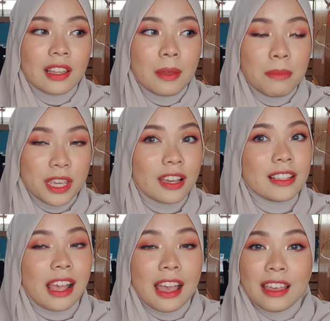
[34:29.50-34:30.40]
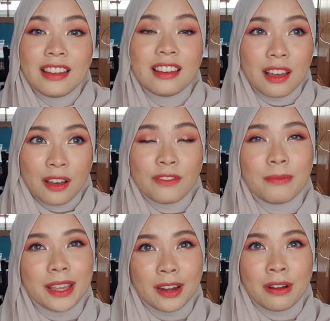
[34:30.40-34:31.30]
because I love
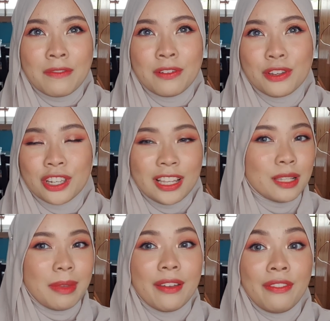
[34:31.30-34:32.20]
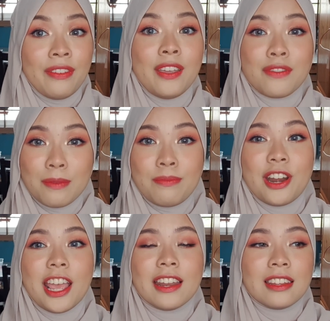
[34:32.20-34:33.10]
Makeup Revolution. It's my favorite
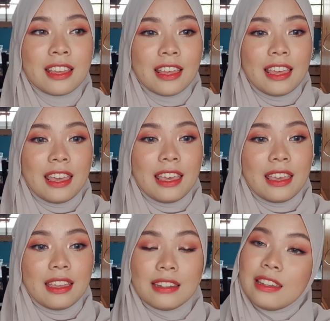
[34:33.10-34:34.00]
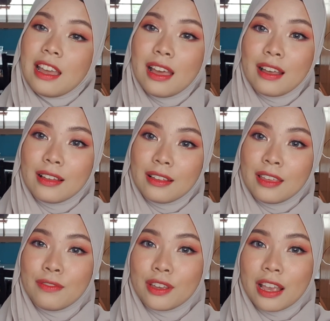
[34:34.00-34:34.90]
brand. And yeah, if
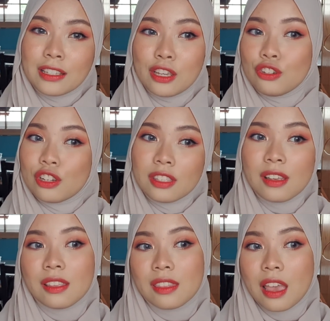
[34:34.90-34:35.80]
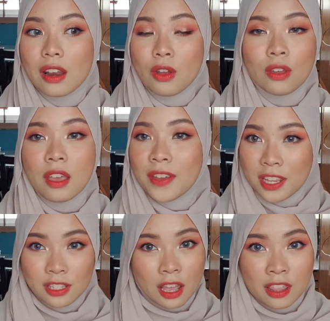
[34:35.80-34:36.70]
you guys are interested in that or you have any
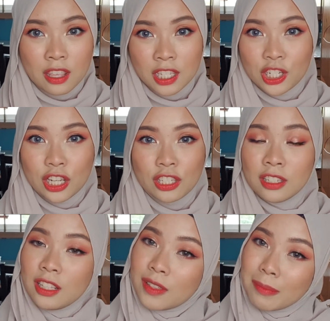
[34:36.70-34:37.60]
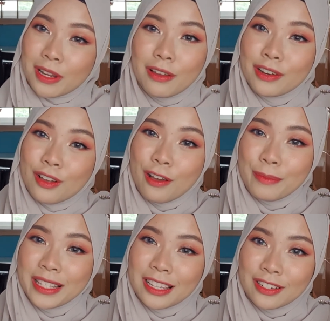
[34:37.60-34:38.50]
other suggestions, leave them down in the
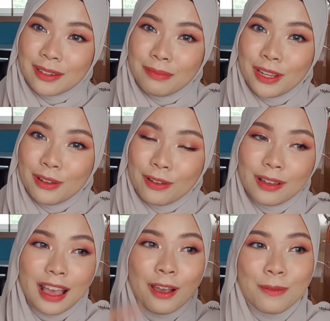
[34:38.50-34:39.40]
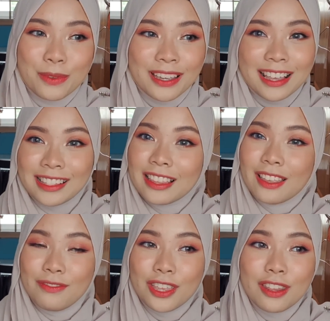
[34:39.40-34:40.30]
comment section below. I hope you guys like the
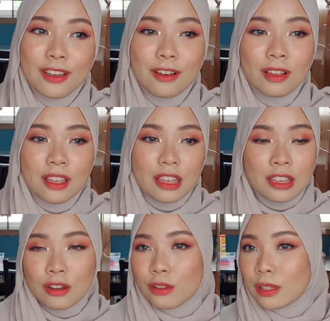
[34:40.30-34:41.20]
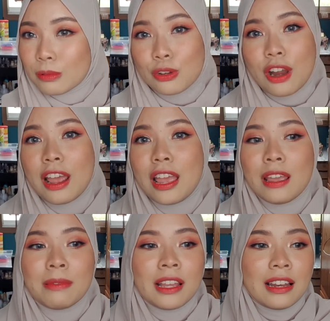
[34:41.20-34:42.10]
video. You know, subscribe,
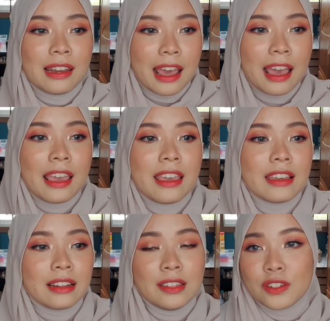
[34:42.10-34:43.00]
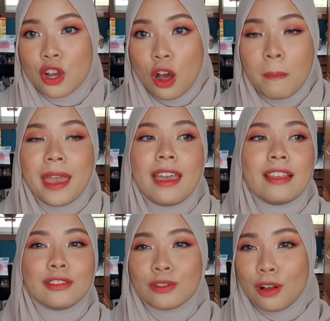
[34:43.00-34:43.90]
like, leave a comment,
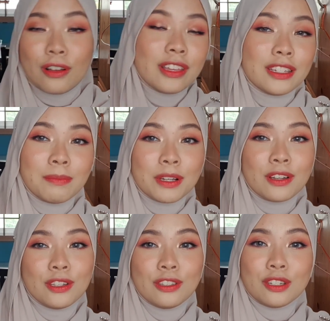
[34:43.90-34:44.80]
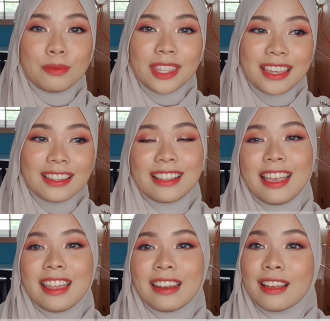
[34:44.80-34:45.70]
you know, all that typical YouTube things.
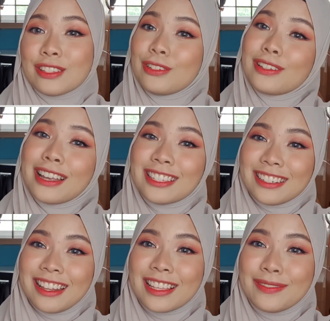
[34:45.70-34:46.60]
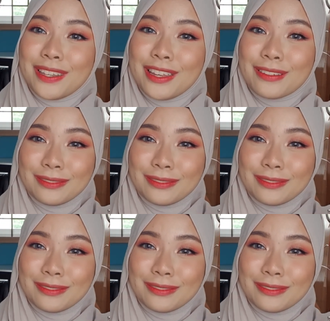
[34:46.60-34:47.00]
And I'll see you guys in the next video.